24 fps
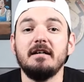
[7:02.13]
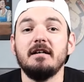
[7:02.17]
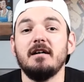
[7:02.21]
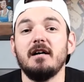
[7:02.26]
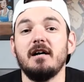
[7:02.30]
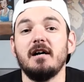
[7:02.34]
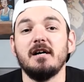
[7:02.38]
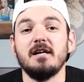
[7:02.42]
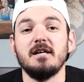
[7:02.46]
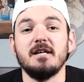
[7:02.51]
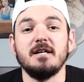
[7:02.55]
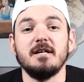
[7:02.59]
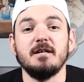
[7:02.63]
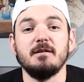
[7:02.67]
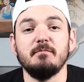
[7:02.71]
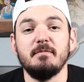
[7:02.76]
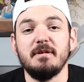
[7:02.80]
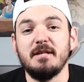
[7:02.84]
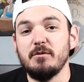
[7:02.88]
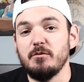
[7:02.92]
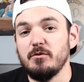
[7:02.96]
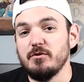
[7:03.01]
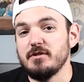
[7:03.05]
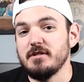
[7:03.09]
Um, and
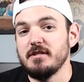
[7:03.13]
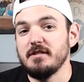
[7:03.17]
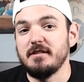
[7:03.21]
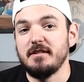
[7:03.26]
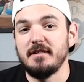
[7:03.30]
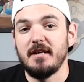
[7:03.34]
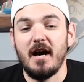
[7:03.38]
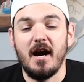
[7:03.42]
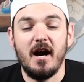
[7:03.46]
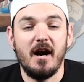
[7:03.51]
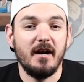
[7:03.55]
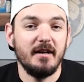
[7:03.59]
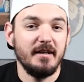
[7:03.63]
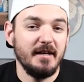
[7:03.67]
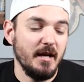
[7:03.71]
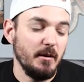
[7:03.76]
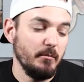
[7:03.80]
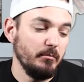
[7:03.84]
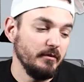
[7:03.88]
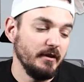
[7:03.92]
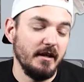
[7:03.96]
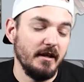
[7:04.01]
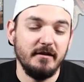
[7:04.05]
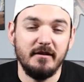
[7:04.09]
it was just not a
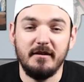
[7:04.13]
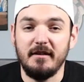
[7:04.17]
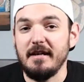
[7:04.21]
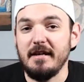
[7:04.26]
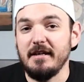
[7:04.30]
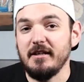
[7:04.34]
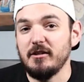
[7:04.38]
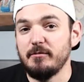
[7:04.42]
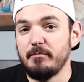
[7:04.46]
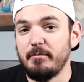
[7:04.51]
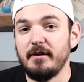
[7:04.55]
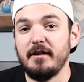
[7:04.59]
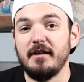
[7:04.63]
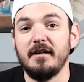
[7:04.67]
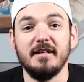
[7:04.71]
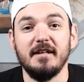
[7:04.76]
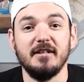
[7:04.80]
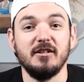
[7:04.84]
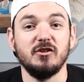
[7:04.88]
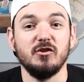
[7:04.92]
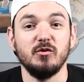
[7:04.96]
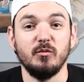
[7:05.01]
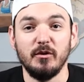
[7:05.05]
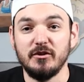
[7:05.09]
pleasant
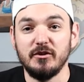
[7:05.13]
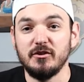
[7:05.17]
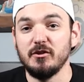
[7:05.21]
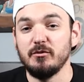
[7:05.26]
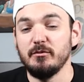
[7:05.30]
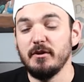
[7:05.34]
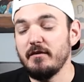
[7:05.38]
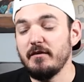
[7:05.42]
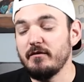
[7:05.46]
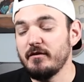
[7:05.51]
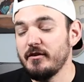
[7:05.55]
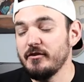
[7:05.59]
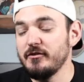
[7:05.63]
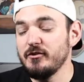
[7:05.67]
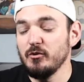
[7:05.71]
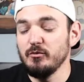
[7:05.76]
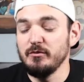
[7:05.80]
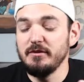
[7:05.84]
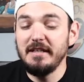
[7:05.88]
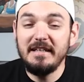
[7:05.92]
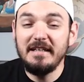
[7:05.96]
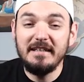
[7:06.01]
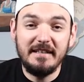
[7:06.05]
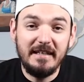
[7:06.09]
experience whatsoever. So,
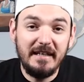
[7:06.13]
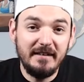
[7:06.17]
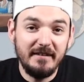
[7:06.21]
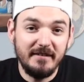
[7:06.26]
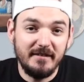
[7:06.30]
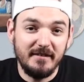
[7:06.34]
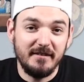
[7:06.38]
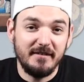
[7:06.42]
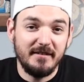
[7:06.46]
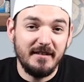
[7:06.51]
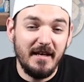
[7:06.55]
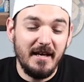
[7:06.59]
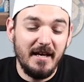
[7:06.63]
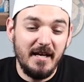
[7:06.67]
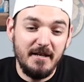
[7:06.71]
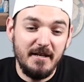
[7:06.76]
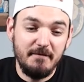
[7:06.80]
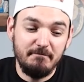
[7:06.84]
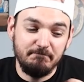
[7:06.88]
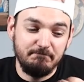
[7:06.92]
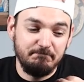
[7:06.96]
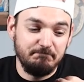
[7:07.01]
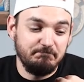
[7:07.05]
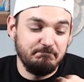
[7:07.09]
needless to
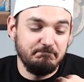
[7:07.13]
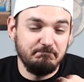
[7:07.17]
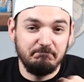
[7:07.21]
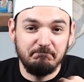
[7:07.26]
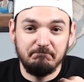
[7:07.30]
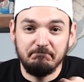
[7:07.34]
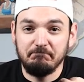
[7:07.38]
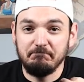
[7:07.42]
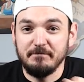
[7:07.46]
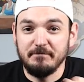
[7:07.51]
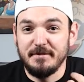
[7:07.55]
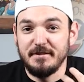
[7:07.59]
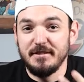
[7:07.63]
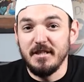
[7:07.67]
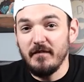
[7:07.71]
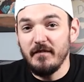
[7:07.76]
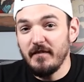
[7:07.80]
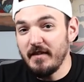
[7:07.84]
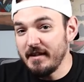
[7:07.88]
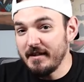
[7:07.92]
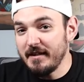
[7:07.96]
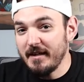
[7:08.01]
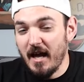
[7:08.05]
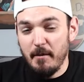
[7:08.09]
say,
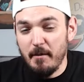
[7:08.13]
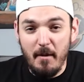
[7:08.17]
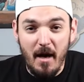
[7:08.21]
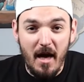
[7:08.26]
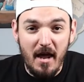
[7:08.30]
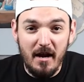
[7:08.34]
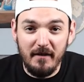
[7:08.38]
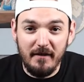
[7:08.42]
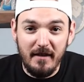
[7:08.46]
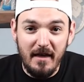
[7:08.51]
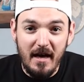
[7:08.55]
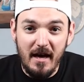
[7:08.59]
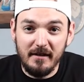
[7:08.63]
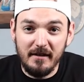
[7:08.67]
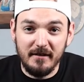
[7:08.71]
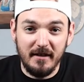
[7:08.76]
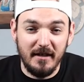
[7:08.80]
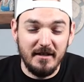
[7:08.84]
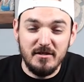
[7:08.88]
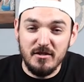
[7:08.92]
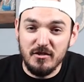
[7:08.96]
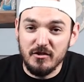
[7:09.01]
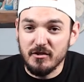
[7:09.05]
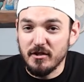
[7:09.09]
nothing came out of that. I
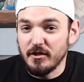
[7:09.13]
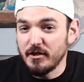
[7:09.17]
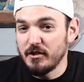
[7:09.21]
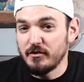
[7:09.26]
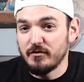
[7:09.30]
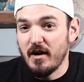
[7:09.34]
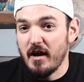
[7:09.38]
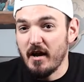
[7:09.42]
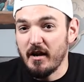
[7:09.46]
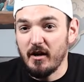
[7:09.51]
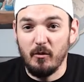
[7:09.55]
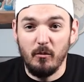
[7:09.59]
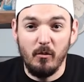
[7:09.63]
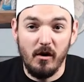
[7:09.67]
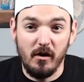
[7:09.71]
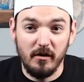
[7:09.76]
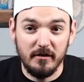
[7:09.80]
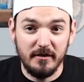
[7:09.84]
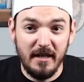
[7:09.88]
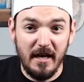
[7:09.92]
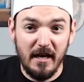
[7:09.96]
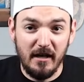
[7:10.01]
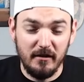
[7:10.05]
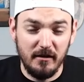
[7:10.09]
just turned around and
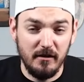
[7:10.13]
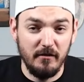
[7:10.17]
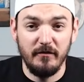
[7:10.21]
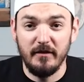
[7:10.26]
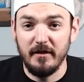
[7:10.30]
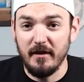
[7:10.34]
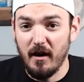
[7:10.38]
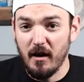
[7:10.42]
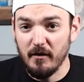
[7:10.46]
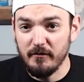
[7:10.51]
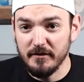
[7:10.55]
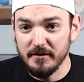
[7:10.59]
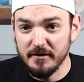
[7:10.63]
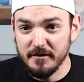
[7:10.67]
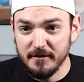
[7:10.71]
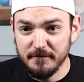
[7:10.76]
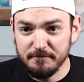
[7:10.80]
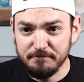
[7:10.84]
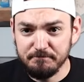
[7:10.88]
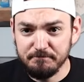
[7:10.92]
walked out of the office.